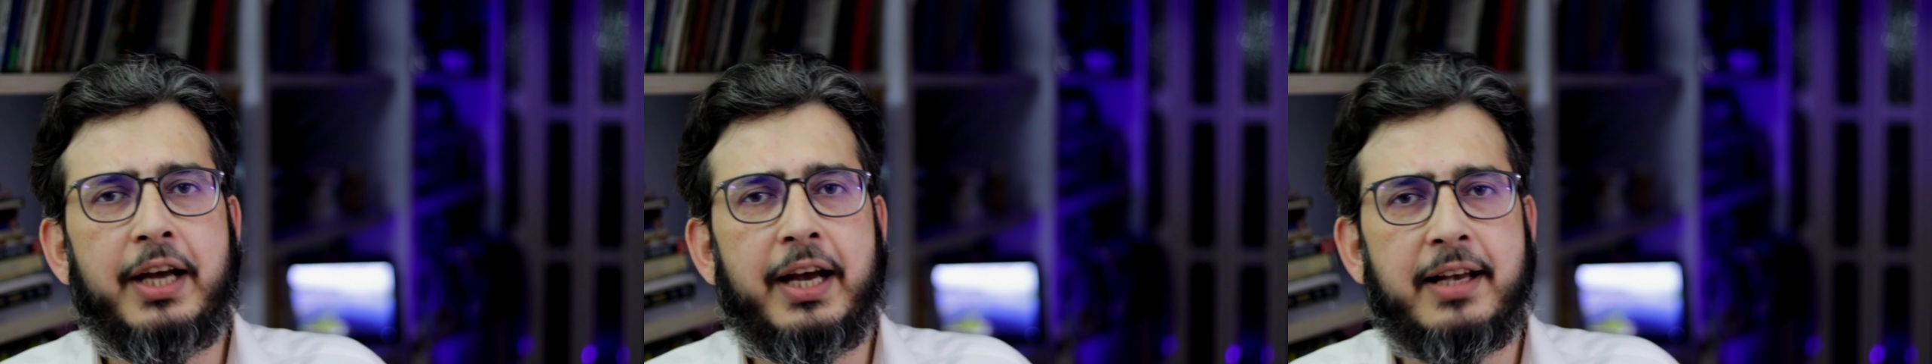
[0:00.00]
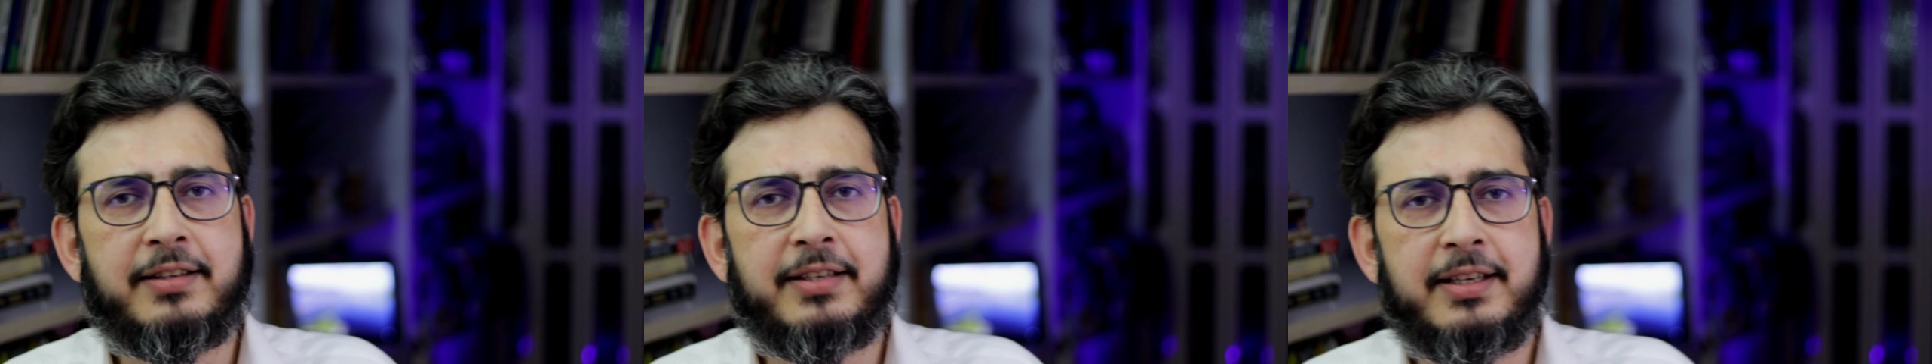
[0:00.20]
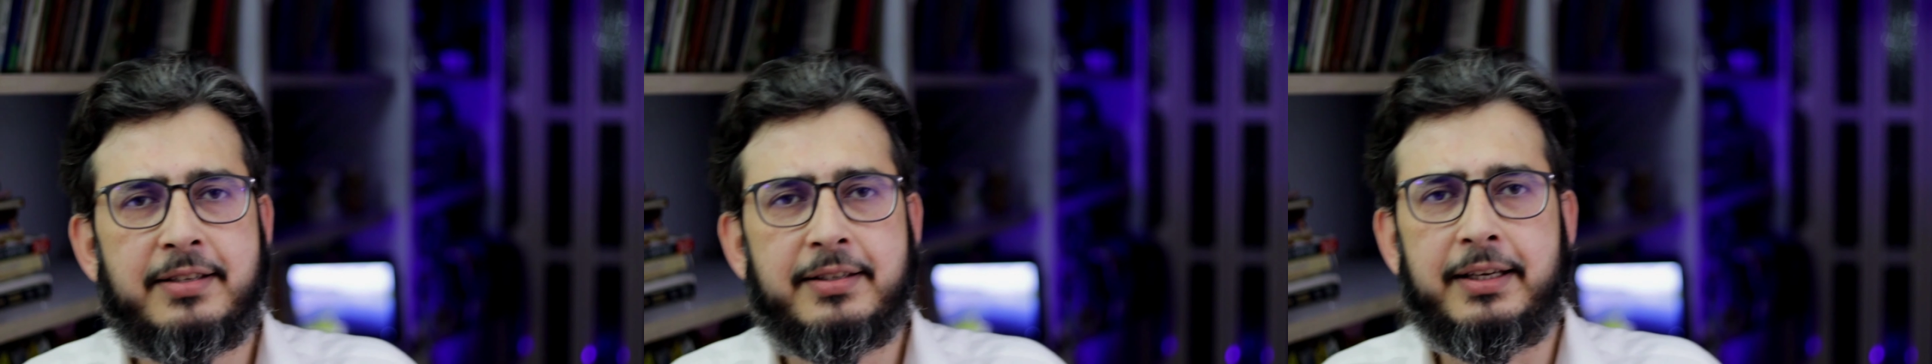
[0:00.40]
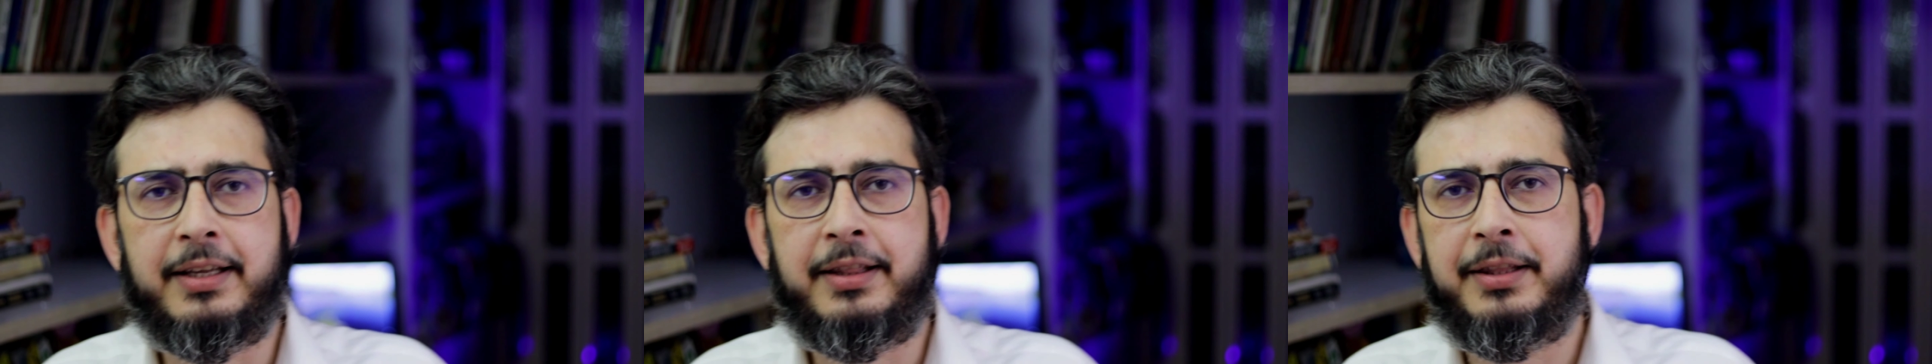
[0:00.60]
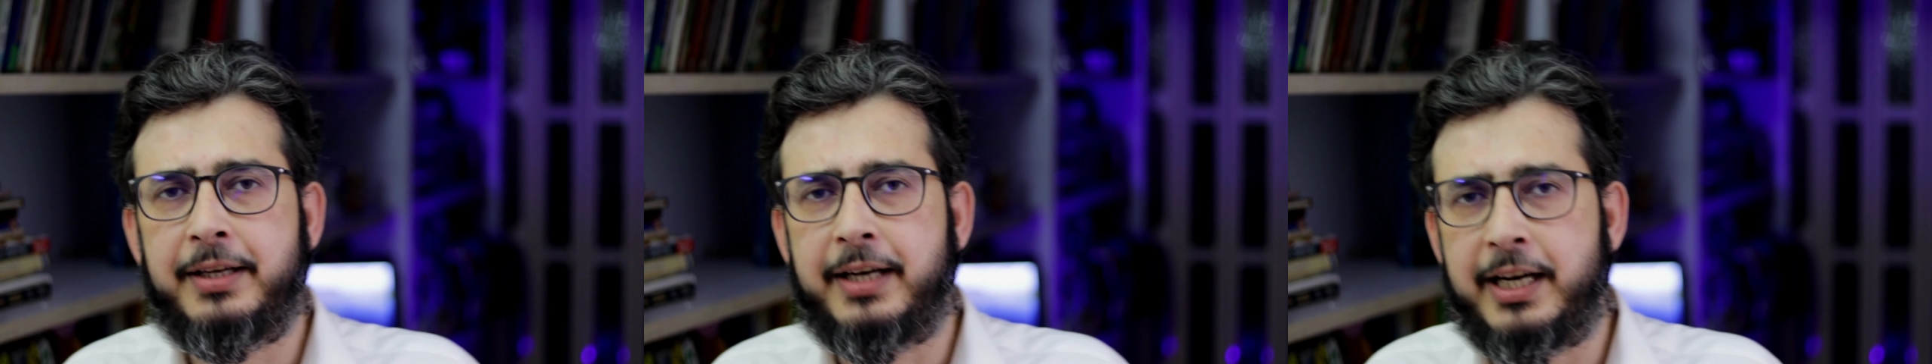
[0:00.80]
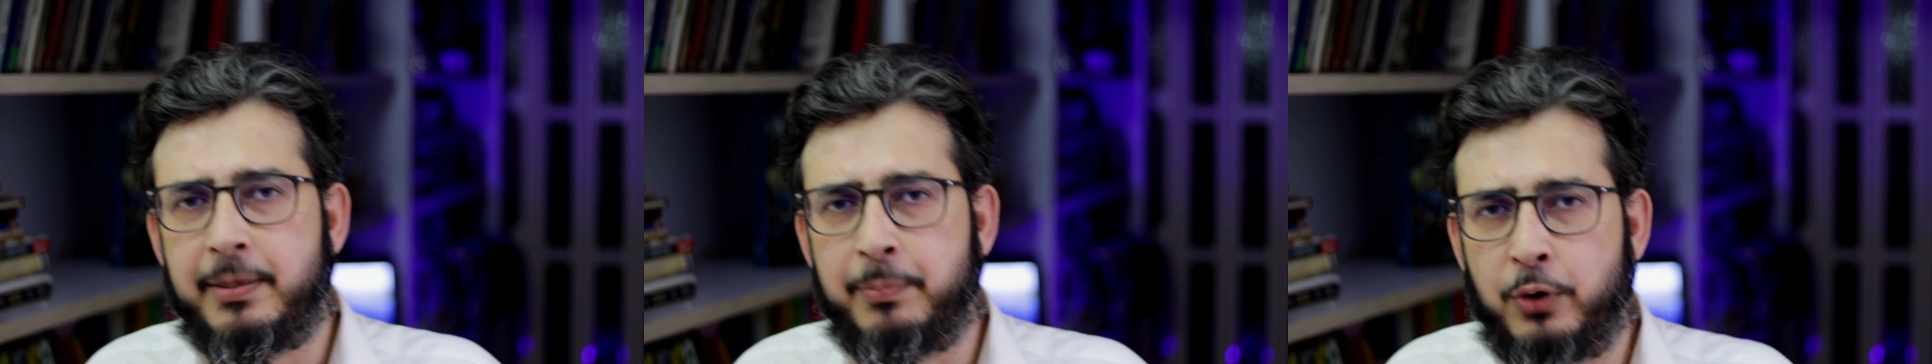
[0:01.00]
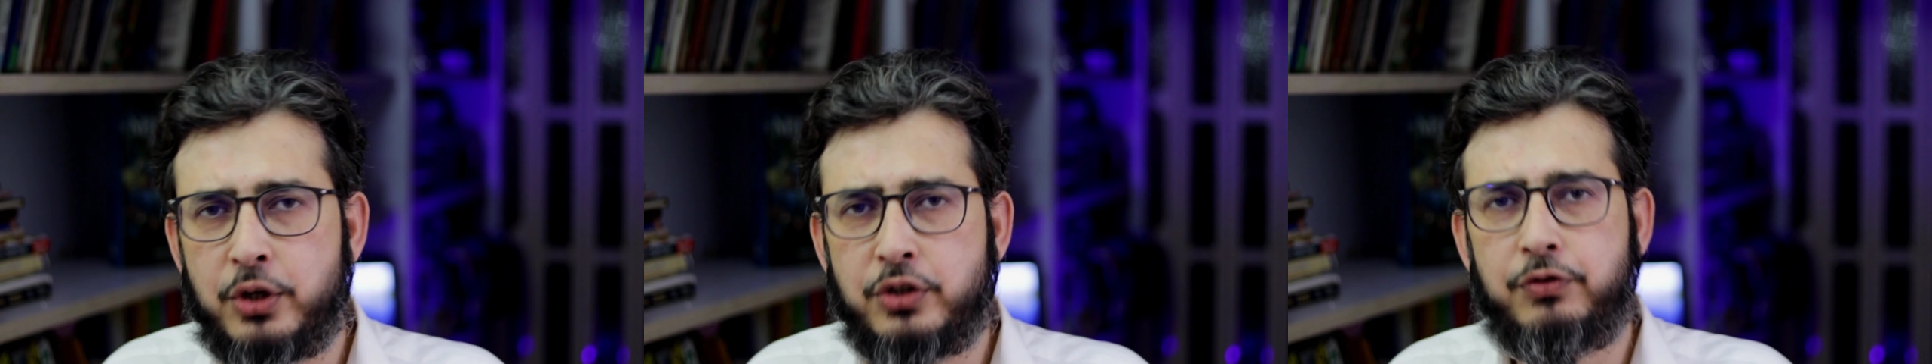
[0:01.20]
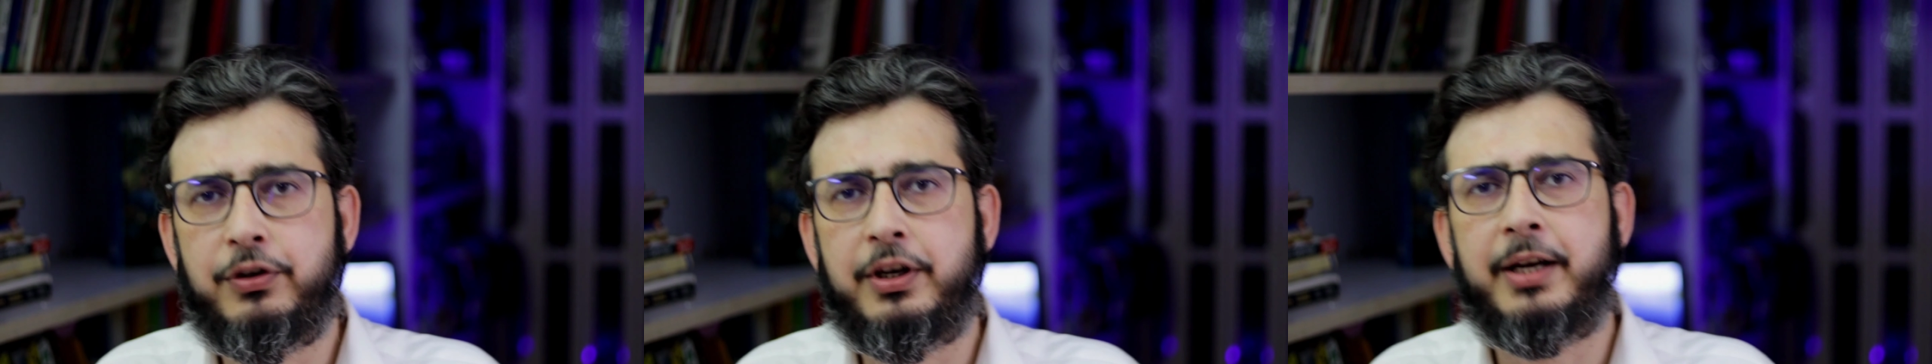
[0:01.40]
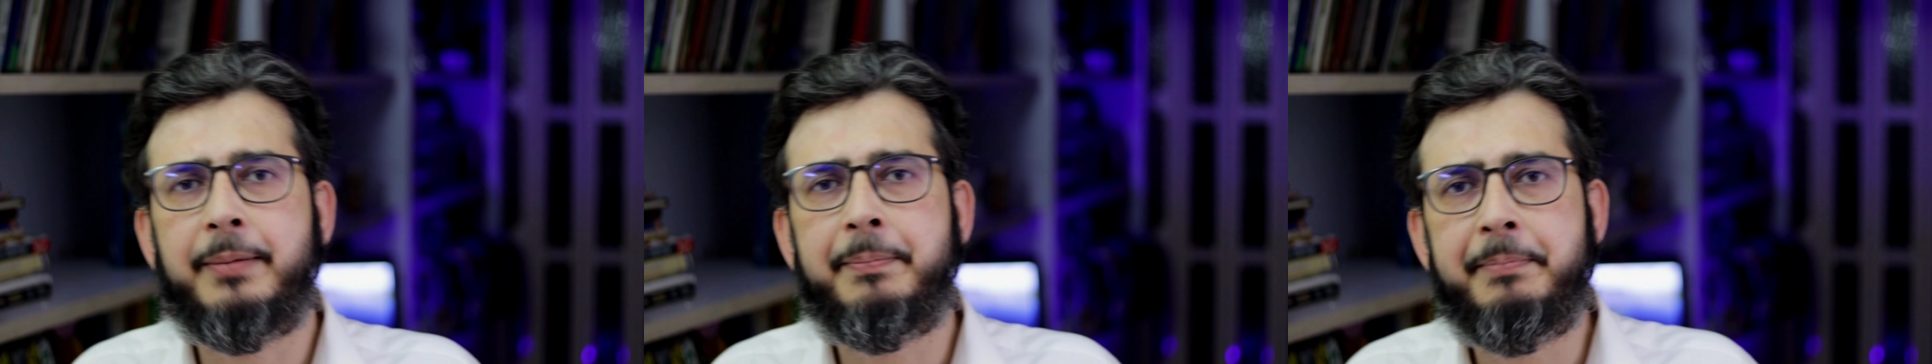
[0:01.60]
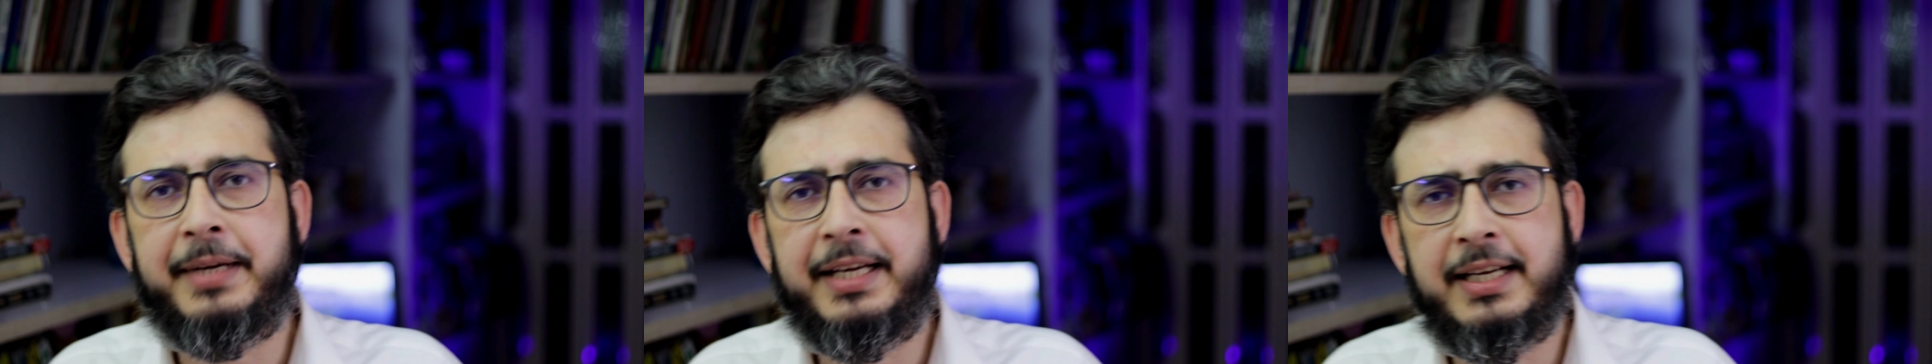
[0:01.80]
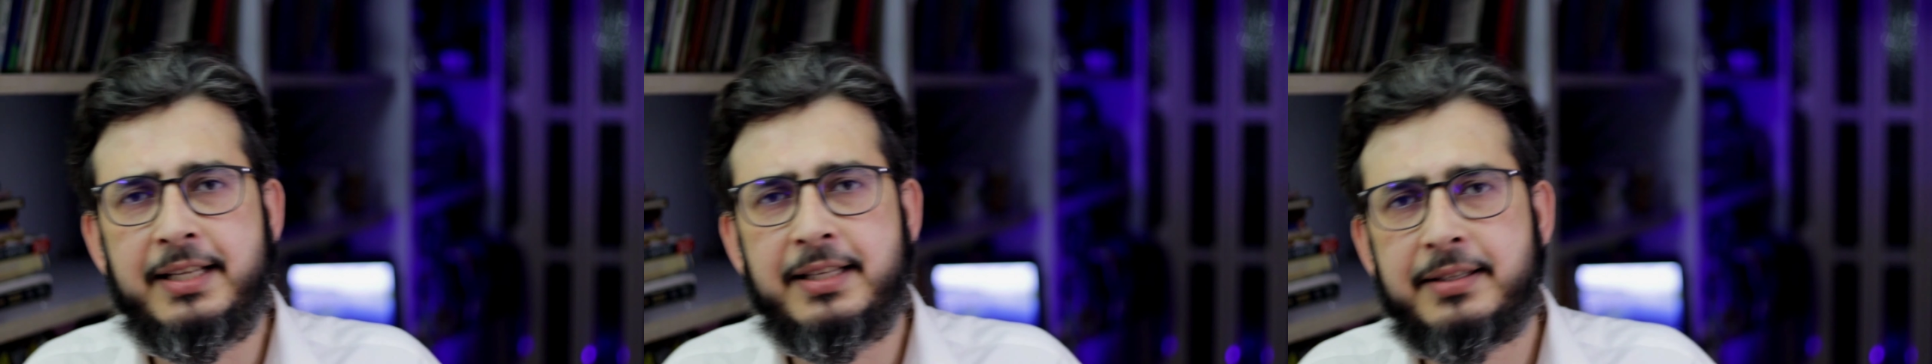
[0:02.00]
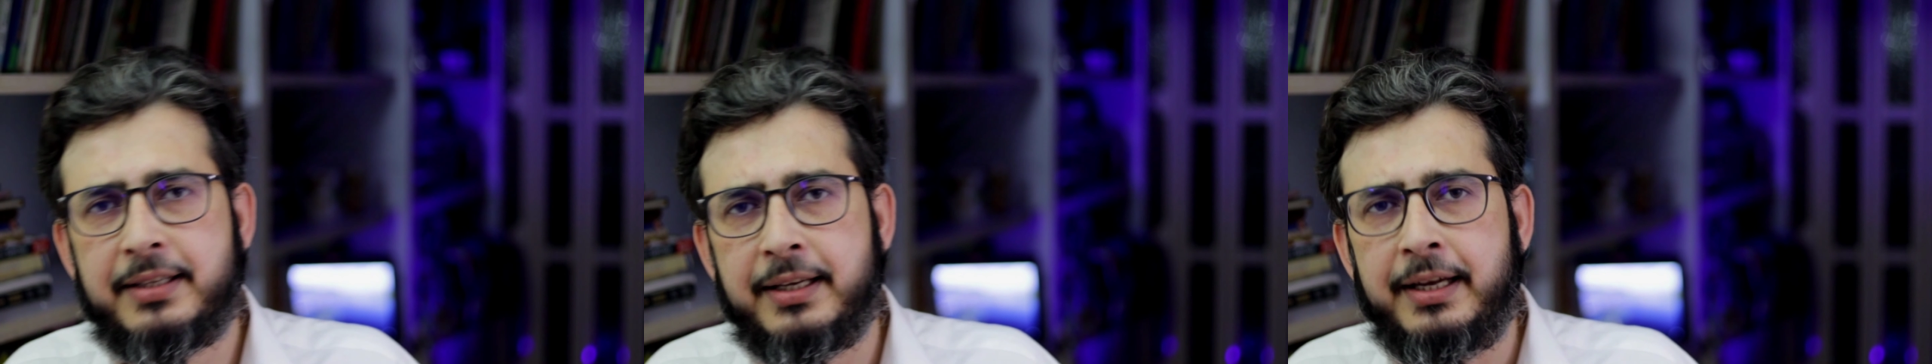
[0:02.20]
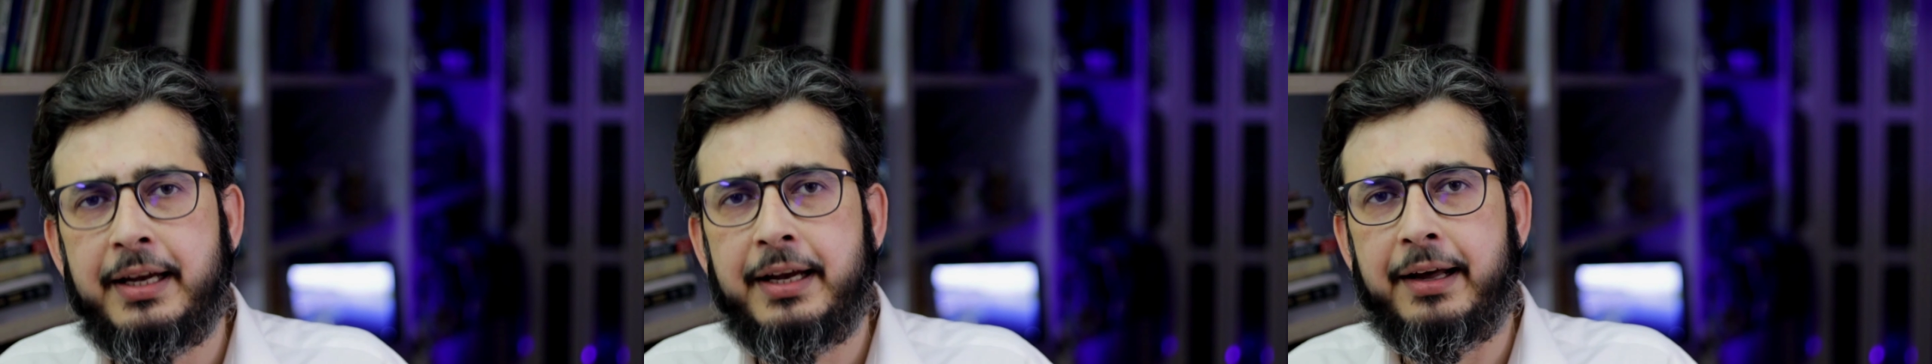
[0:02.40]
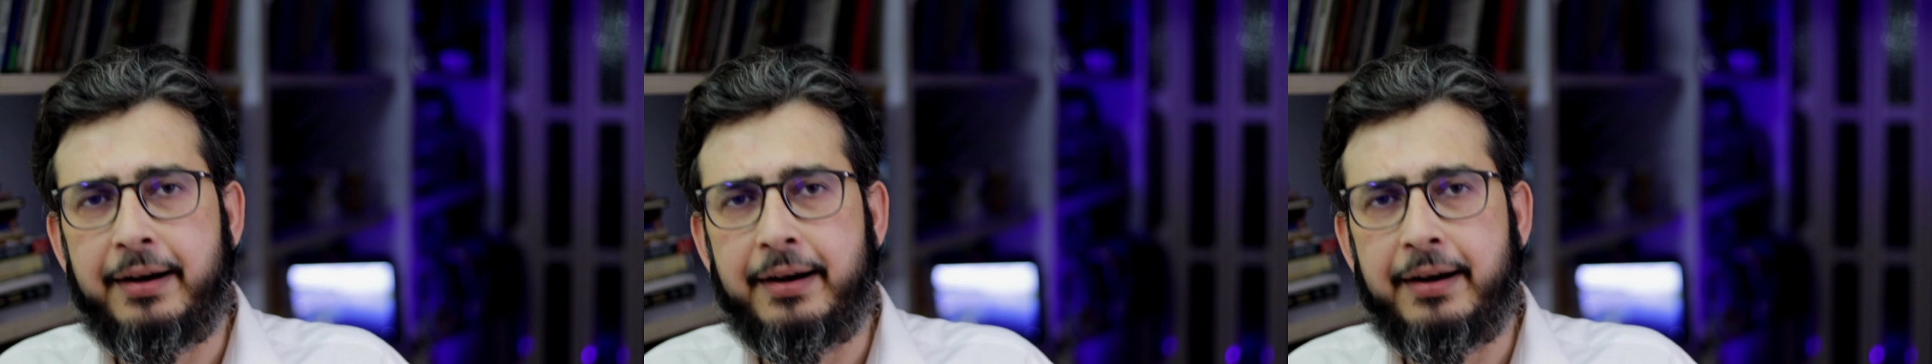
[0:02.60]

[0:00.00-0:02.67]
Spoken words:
gases in the atmosphere means